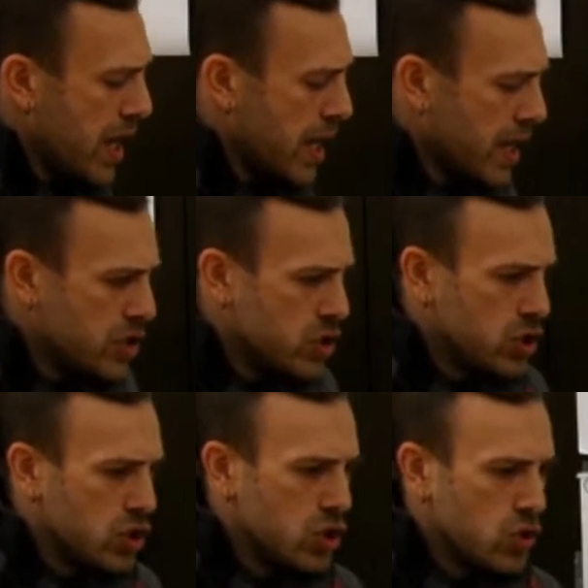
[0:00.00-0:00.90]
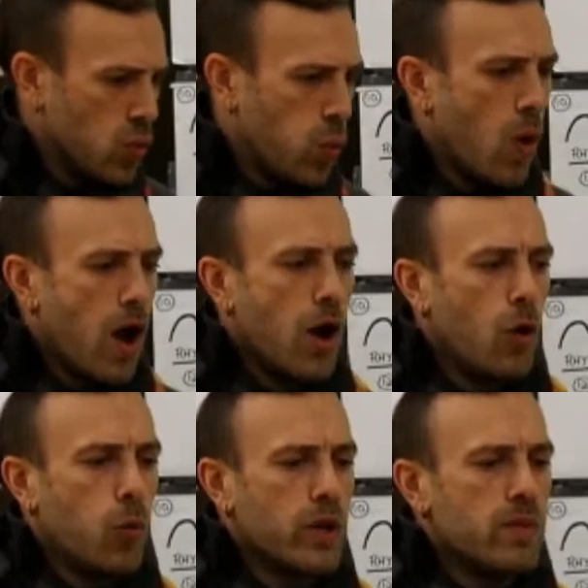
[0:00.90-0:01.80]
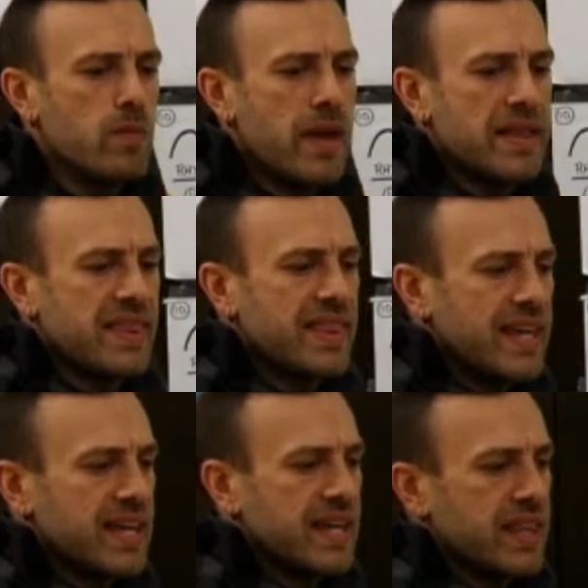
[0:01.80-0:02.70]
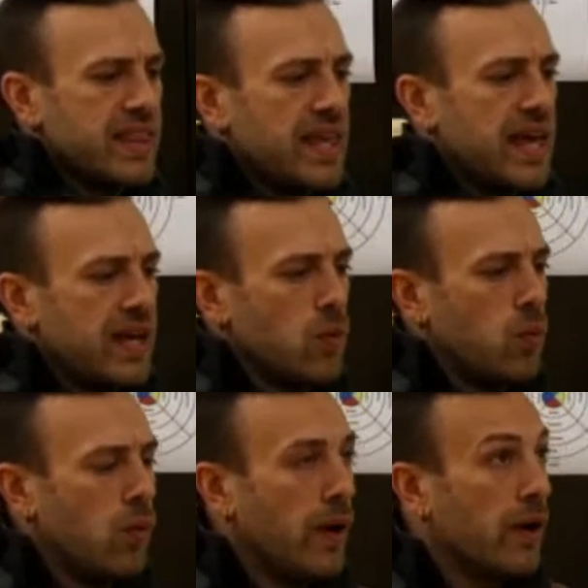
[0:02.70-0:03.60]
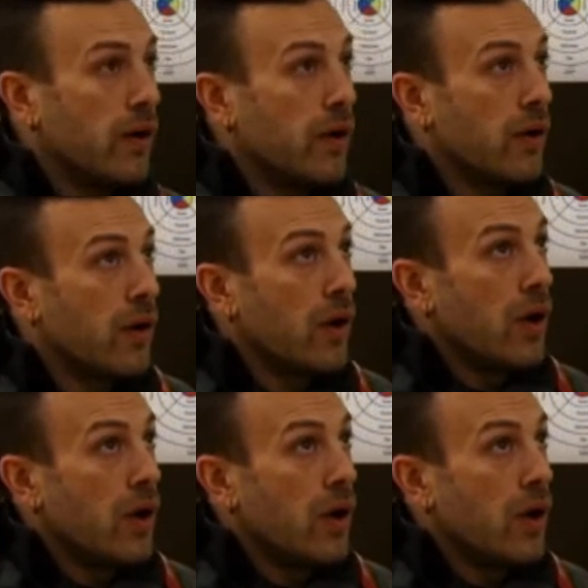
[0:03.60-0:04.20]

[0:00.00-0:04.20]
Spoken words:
and while we may think that we're